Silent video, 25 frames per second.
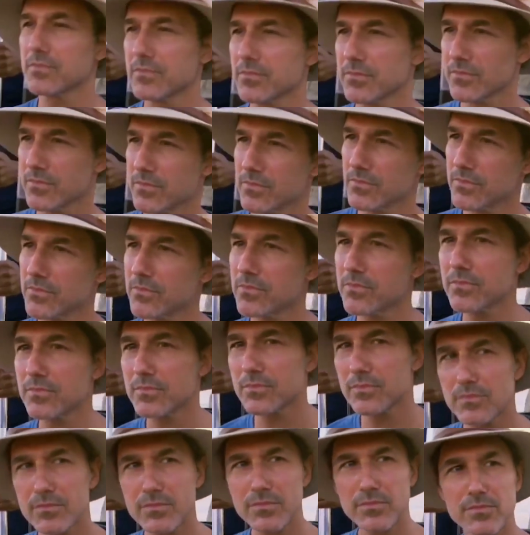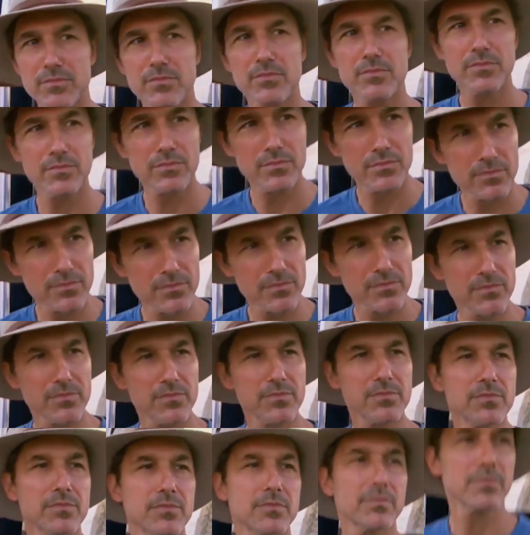I'd be alive long enough to play
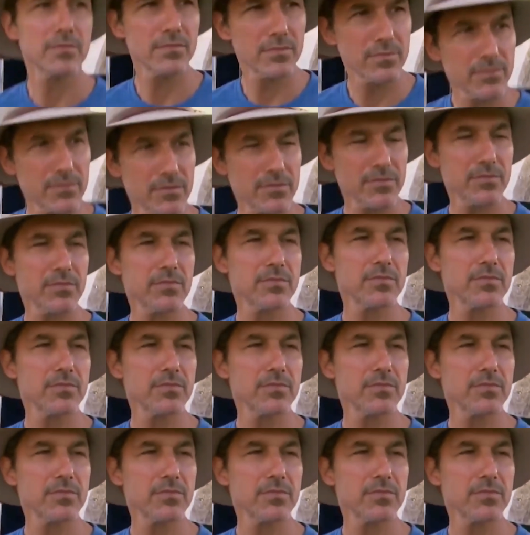Survivor again.